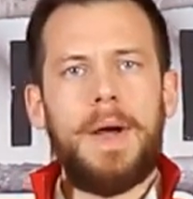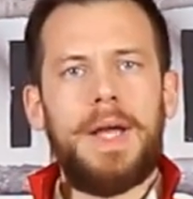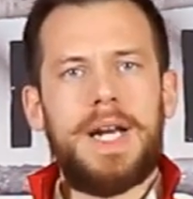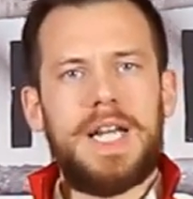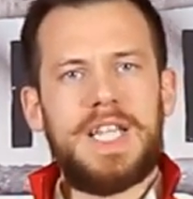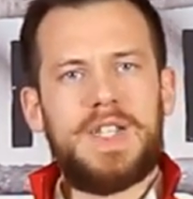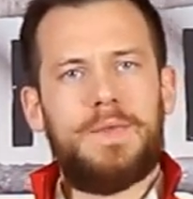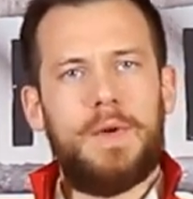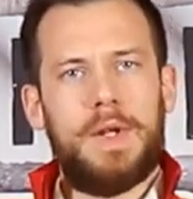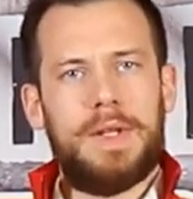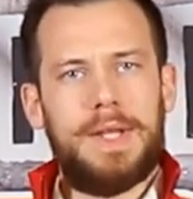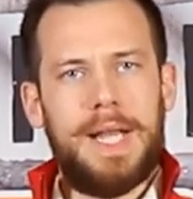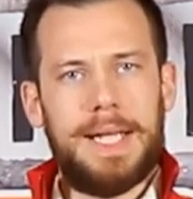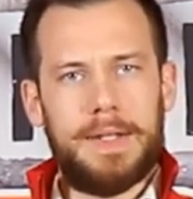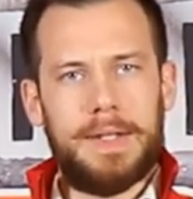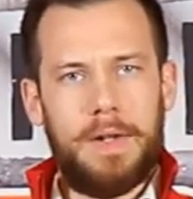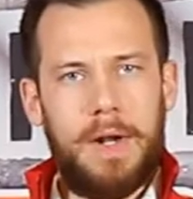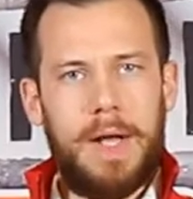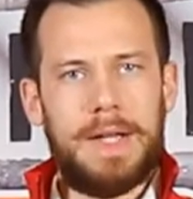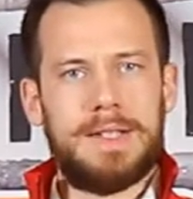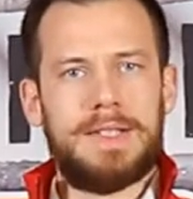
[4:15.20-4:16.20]
Then turn
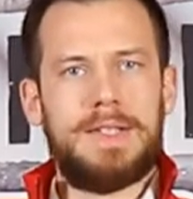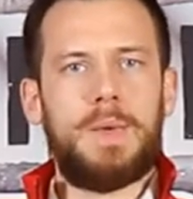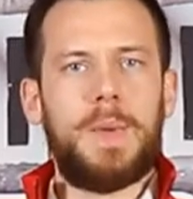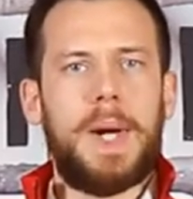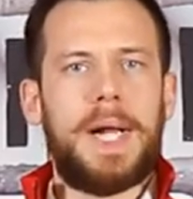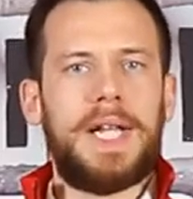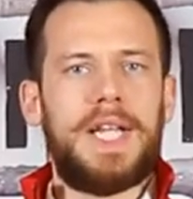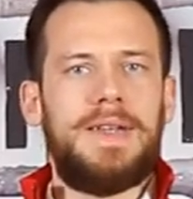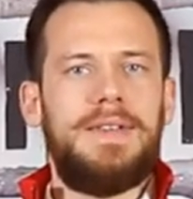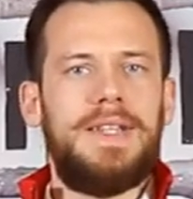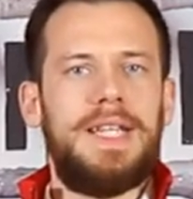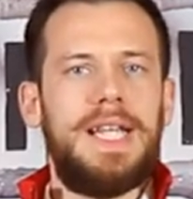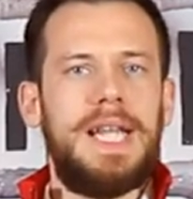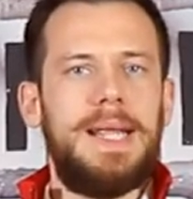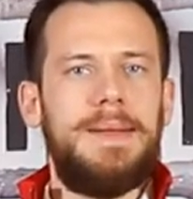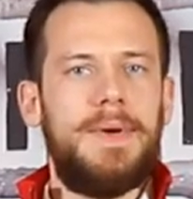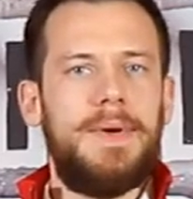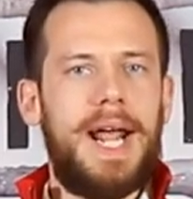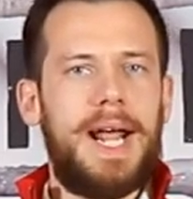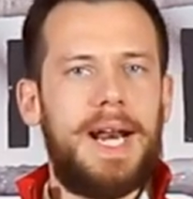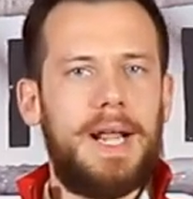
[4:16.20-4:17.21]
it up, make sure to have
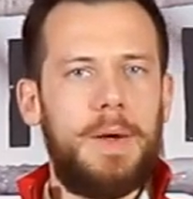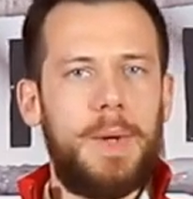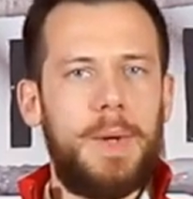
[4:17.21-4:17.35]
a clean